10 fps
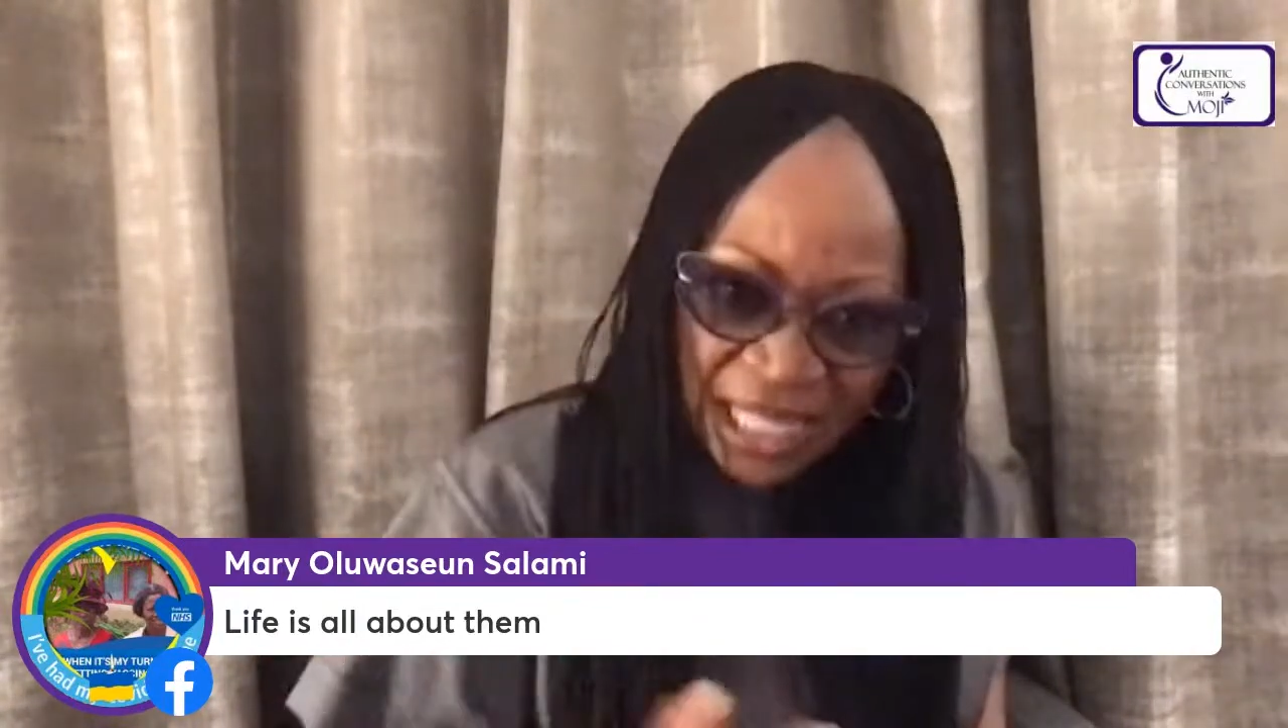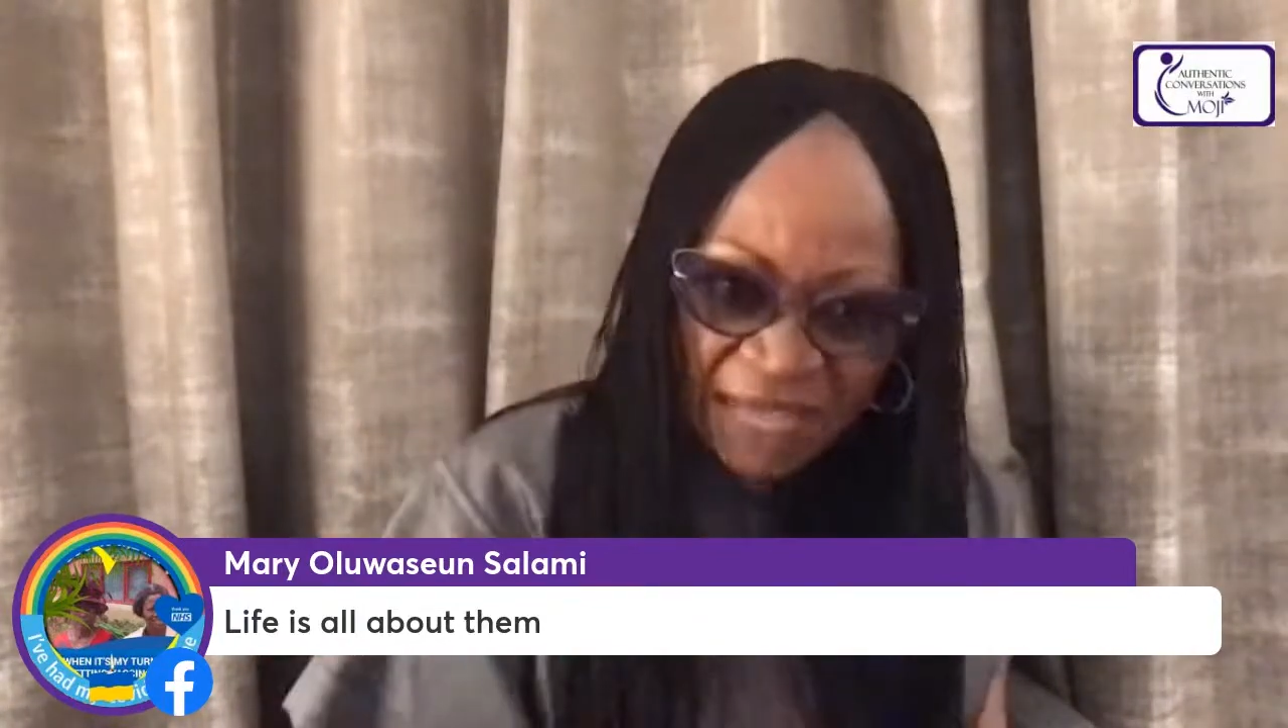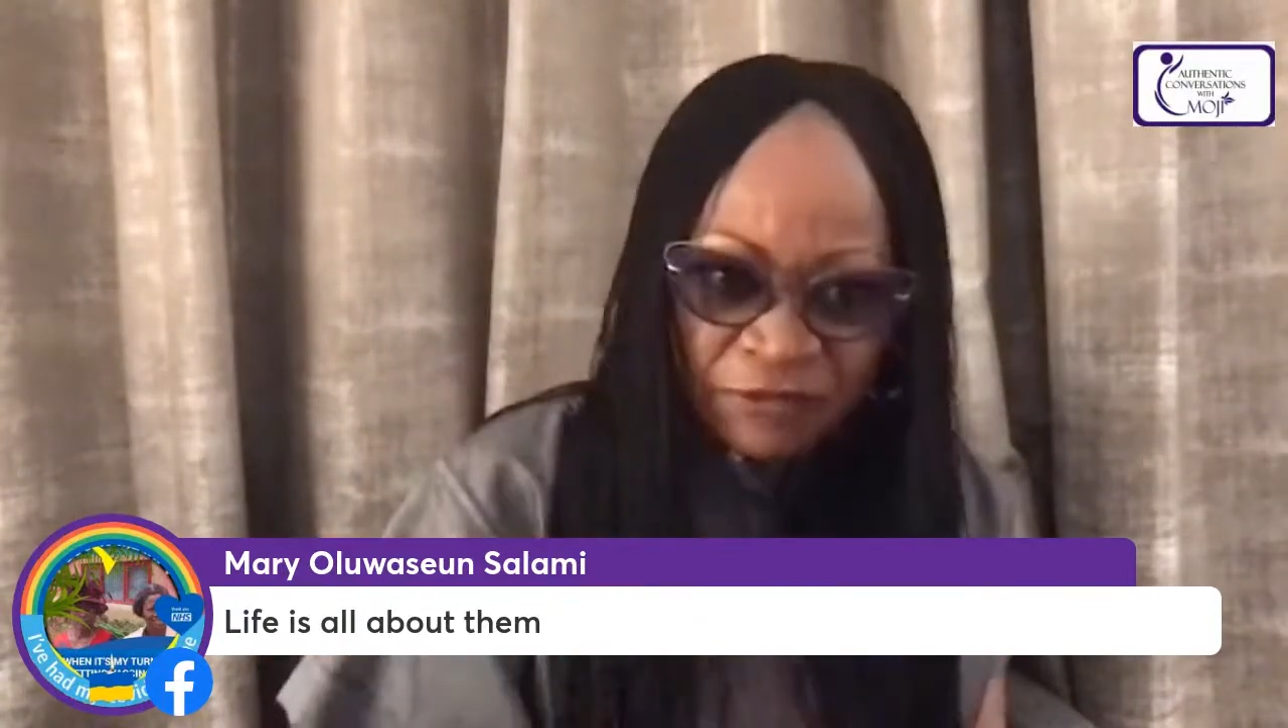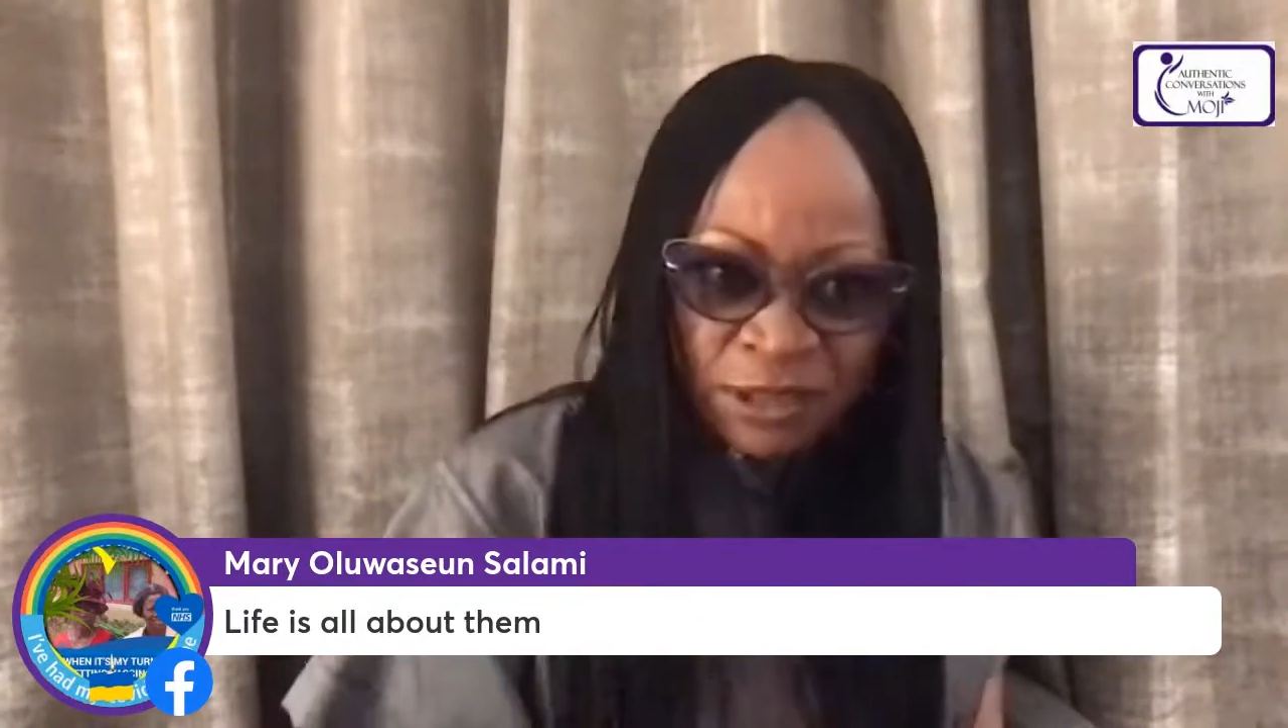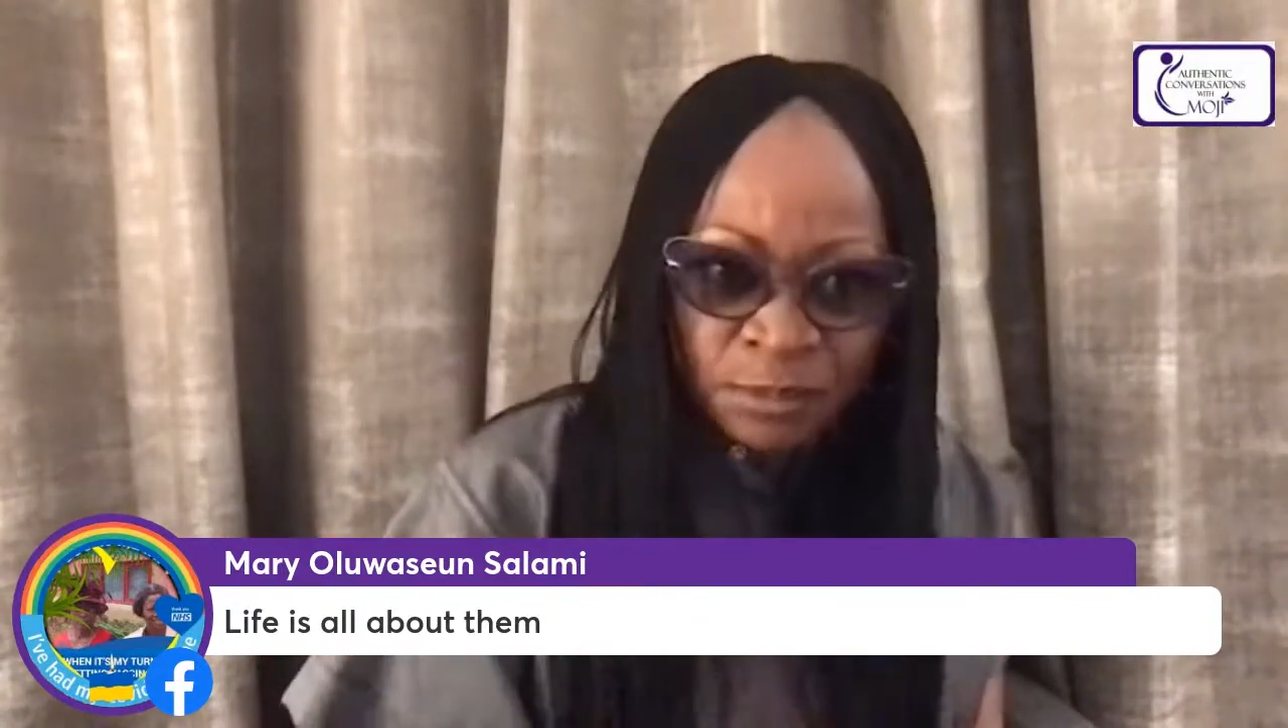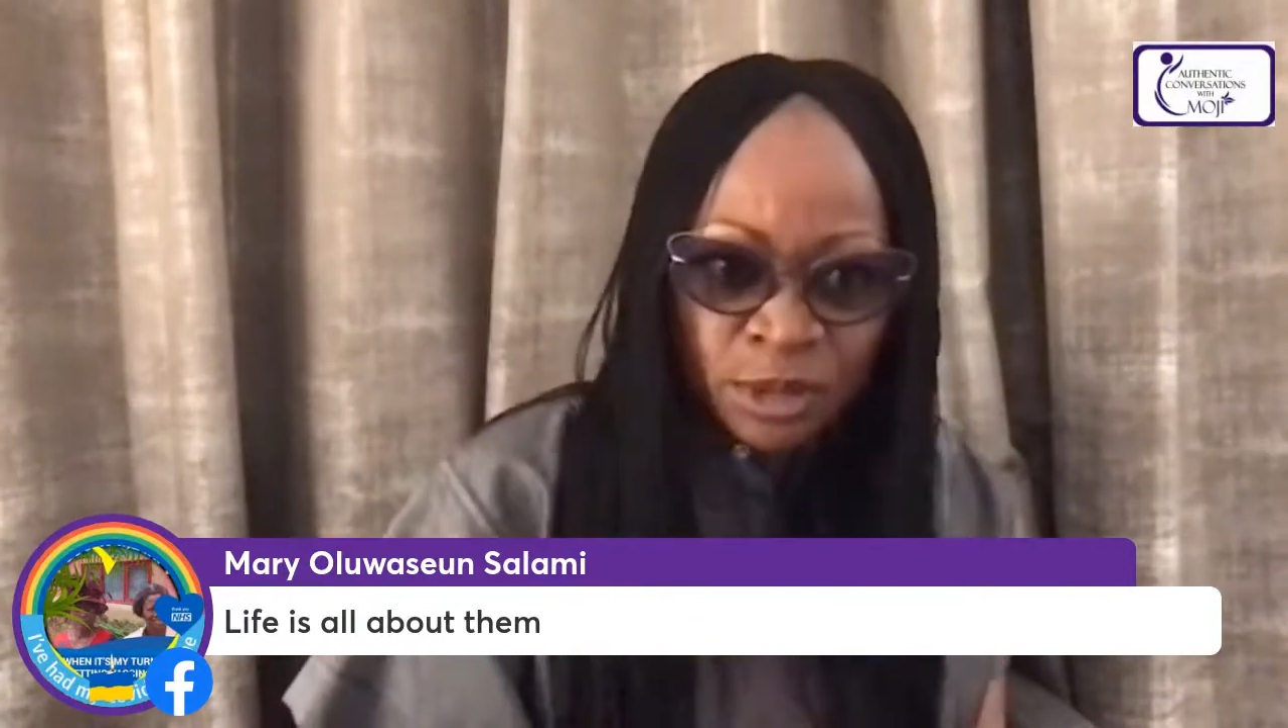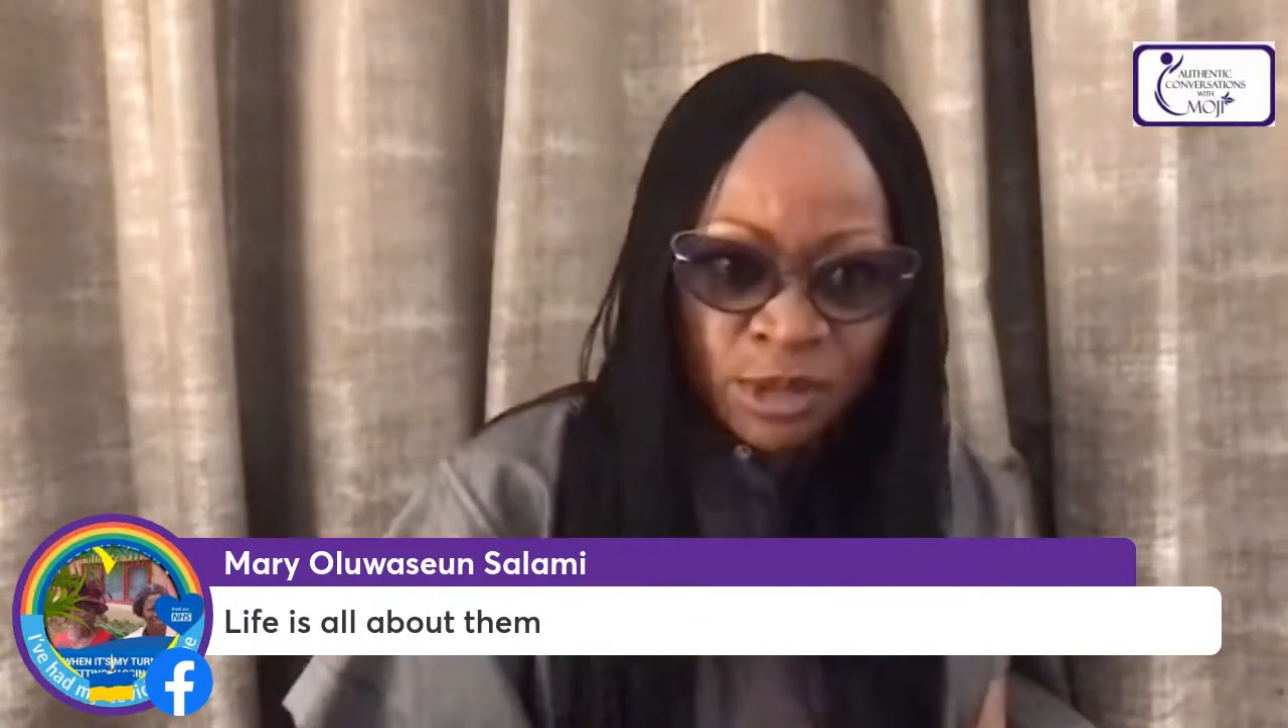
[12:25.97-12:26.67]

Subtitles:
life is supposed